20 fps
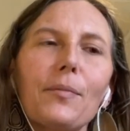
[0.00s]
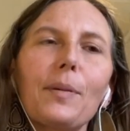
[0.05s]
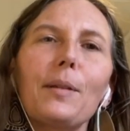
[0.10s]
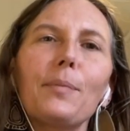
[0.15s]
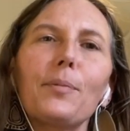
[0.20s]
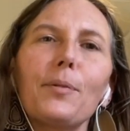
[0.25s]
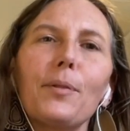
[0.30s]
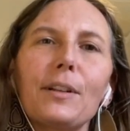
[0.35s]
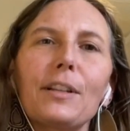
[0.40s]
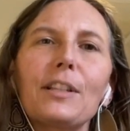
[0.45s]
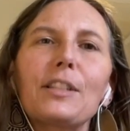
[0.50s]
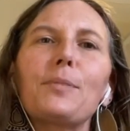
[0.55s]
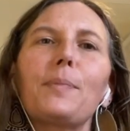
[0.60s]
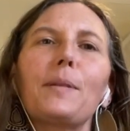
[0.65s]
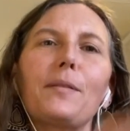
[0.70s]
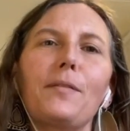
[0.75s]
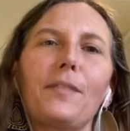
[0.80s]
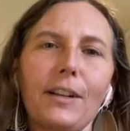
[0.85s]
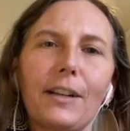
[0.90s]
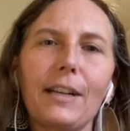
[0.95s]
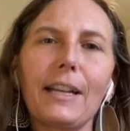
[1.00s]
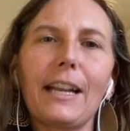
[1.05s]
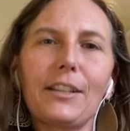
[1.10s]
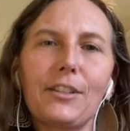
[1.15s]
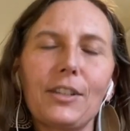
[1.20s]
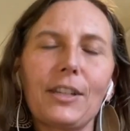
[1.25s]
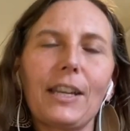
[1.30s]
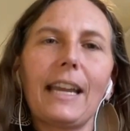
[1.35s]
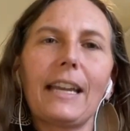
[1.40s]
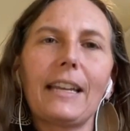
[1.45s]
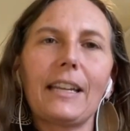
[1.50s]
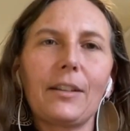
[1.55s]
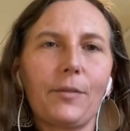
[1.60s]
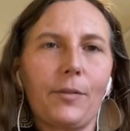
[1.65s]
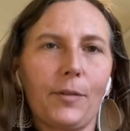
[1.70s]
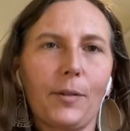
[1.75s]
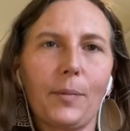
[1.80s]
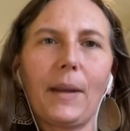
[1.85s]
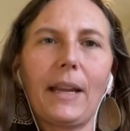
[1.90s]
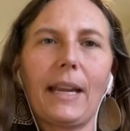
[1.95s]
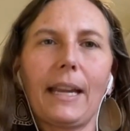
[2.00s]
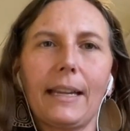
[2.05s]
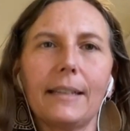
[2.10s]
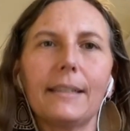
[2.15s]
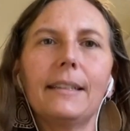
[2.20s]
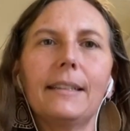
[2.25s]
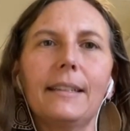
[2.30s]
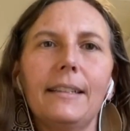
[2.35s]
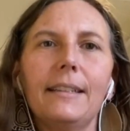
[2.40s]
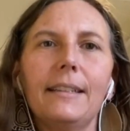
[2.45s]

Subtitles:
people, and it's been very educating for me